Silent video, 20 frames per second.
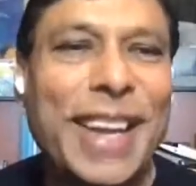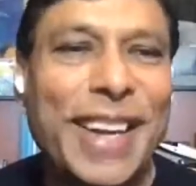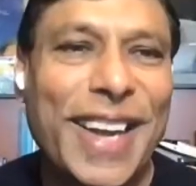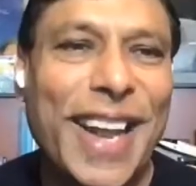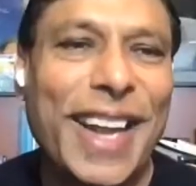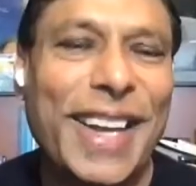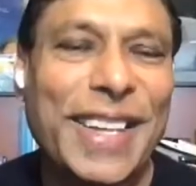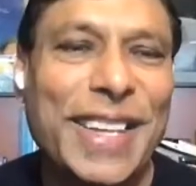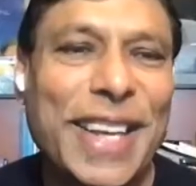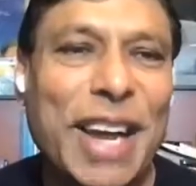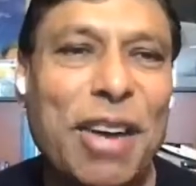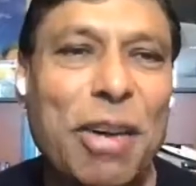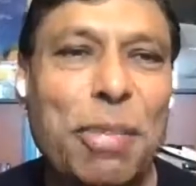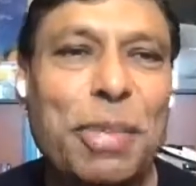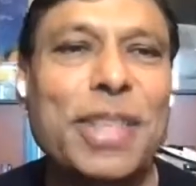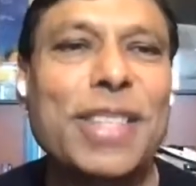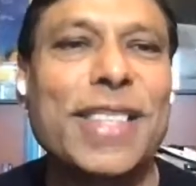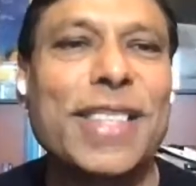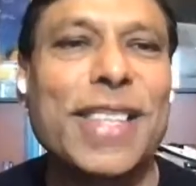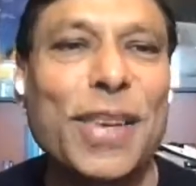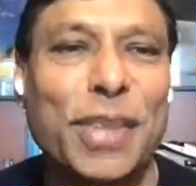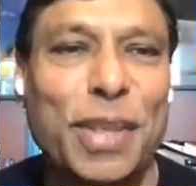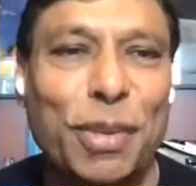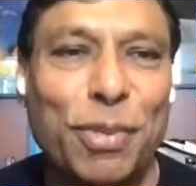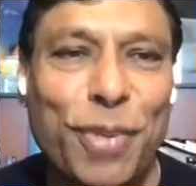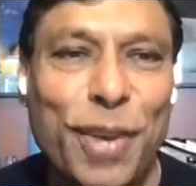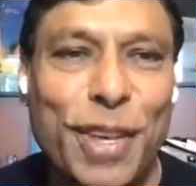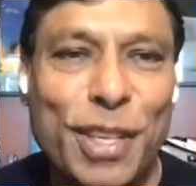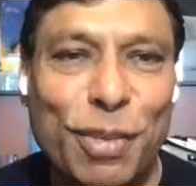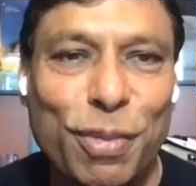Right now, I'm still on the
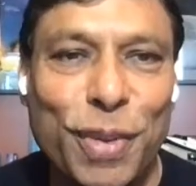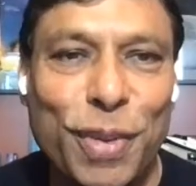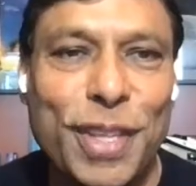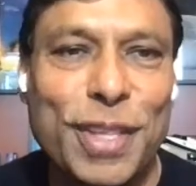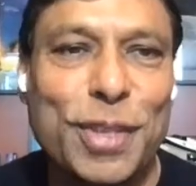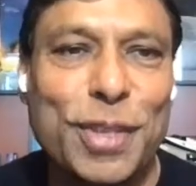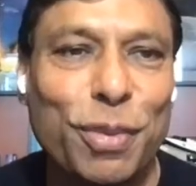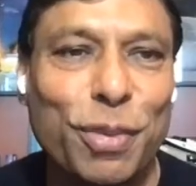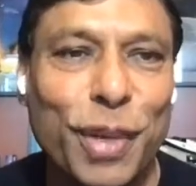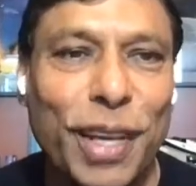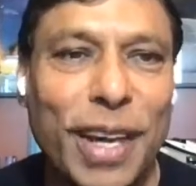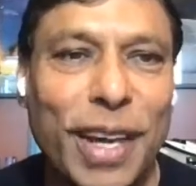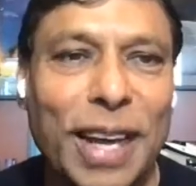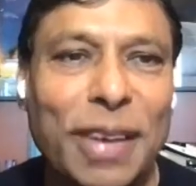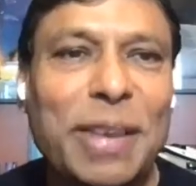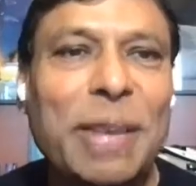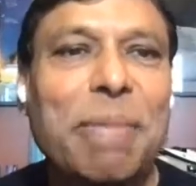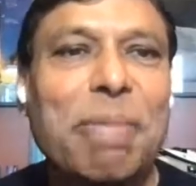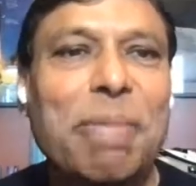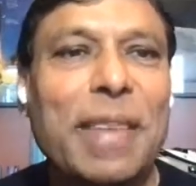first phase to figure out,